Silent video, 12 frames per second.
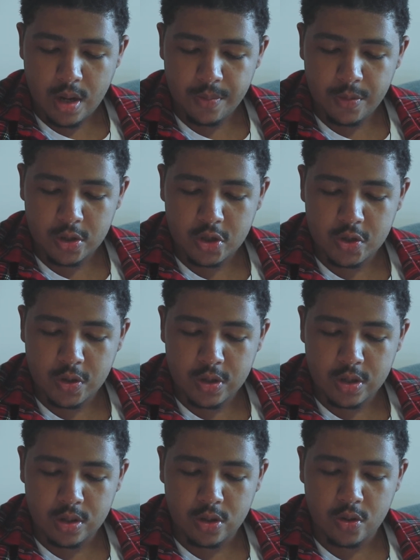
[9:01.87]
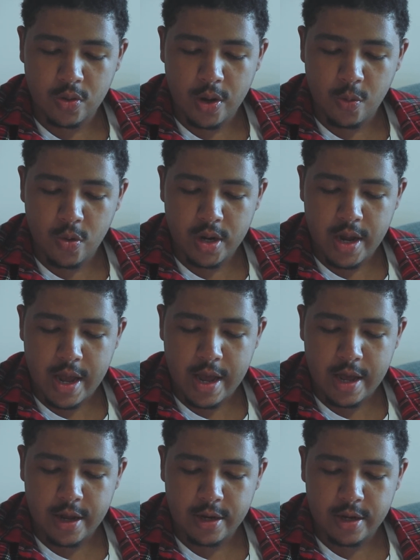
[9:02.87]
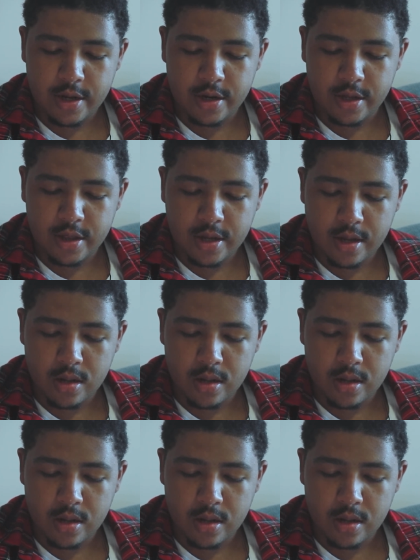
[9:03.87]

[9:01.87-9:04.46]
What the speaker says: I'm not sure. Do I want to add anything